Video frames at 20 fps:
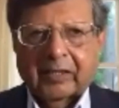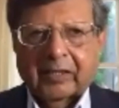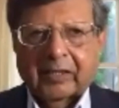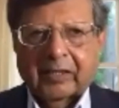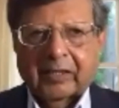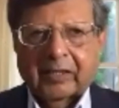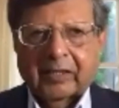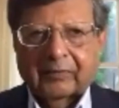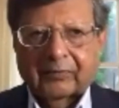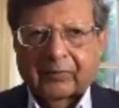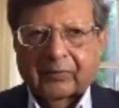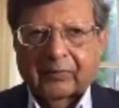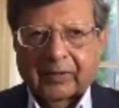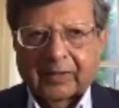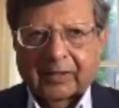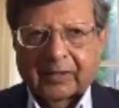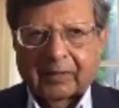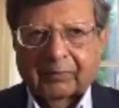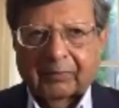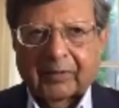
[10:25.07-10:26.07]
for example,
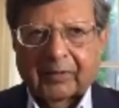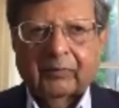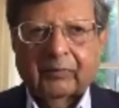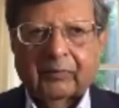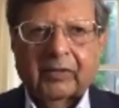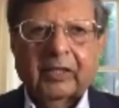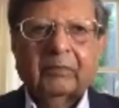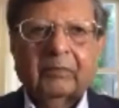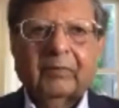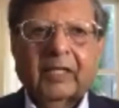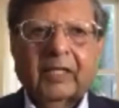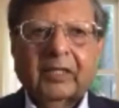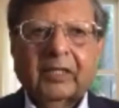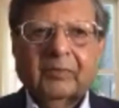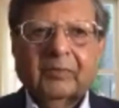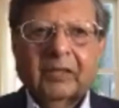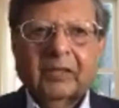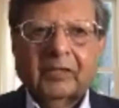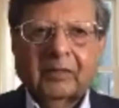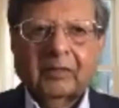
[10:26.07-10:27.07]
and within management
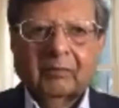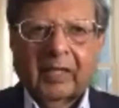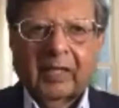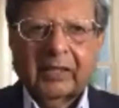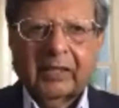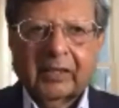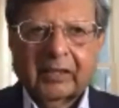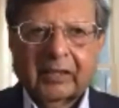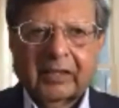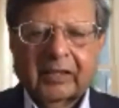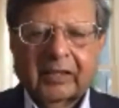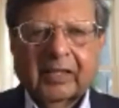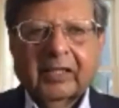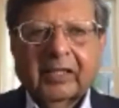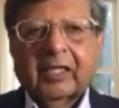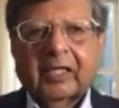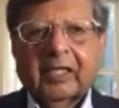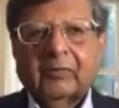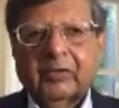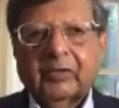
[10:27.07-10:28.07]
in marketing, and
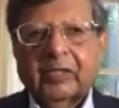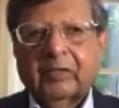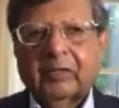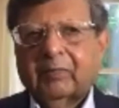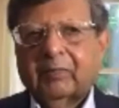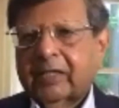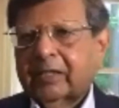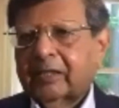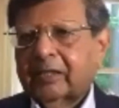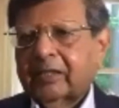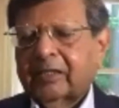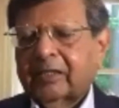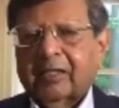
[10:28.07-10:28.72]
within marketing,